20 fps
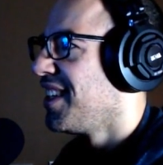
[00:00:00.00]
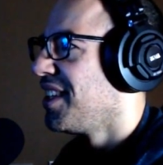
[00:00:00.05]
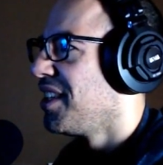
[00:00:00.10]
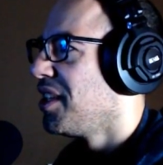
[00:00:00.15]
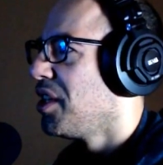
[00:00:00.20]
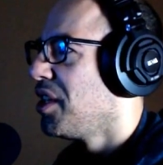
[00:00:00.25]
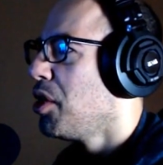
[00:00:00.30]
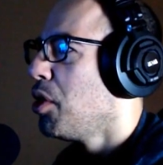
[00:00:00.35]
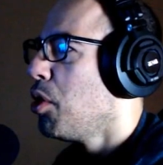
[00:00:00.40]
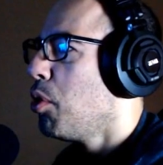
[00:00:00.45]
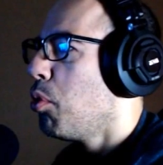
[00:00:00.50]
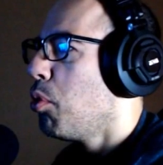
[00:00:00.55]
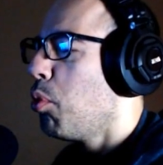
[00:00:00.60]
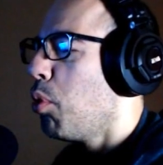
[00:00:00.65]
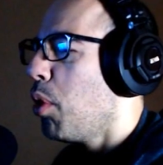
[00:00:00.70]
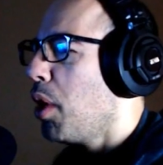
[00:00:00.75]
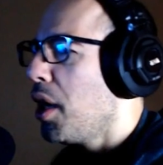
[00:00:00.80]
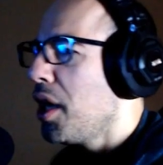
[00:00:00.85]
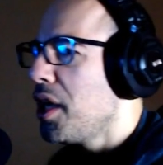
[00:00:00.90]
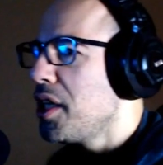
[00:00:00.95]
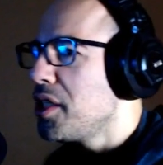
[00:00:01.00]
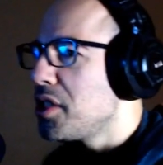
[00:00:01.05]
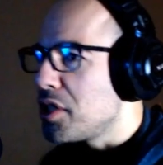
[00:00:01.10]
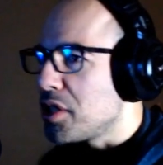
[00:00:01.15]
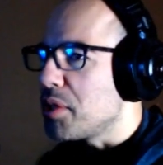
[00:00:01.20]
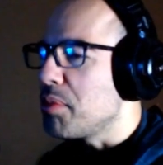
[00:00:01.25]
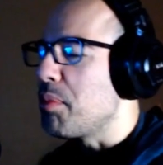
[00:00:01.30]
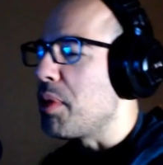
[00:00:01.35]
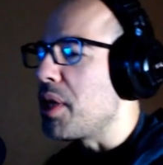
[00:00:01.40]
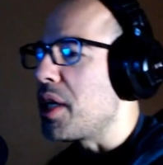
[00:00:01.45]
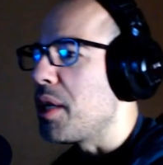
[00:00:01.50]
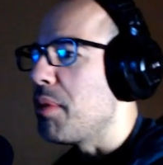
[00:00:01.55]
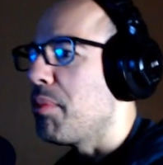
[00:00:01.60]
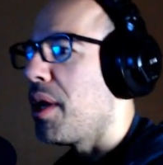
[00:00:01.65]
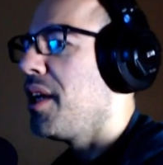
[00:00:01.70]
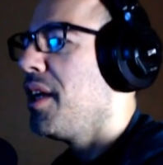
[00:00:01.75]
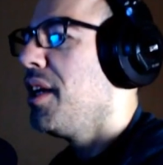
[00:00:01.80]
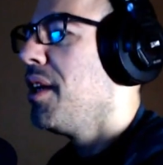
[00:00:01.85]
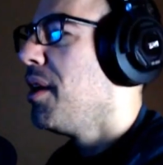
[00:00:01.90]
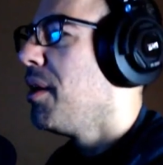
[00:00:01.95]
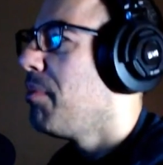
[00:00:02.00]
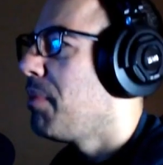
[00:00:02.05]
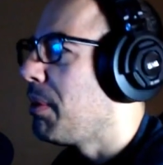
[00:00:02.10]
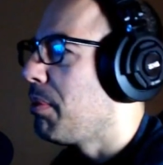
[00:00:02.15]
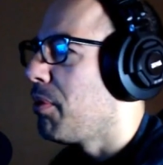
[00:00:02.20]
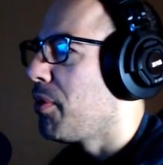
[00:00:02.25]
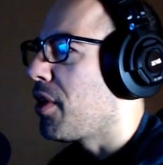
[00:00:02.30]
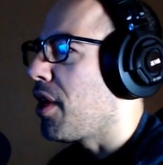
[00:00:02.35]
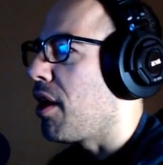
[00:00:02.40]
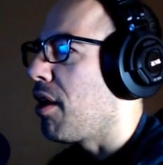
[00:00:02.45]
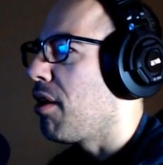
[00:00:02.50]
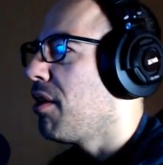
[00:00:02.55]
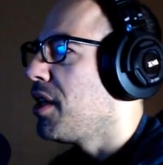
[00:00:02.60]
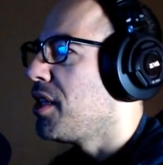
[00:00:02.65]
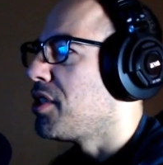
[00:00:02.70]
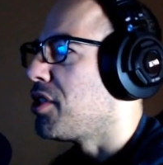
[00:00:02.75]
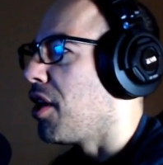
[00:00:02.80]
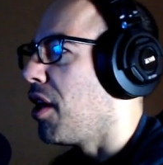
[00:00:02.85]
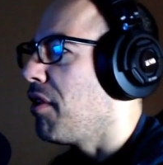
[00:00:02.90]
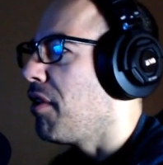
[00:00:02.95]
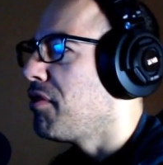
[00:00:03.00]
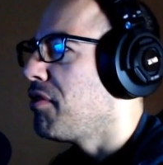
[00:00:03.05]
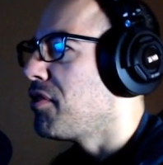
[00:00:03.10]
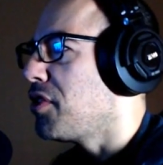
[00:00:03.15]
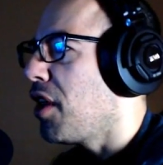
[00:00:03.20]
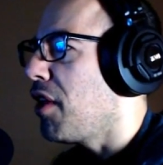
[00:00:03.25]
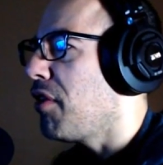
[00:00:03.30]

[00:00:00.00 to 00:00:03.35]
Why isn't it making my people that are soft softer?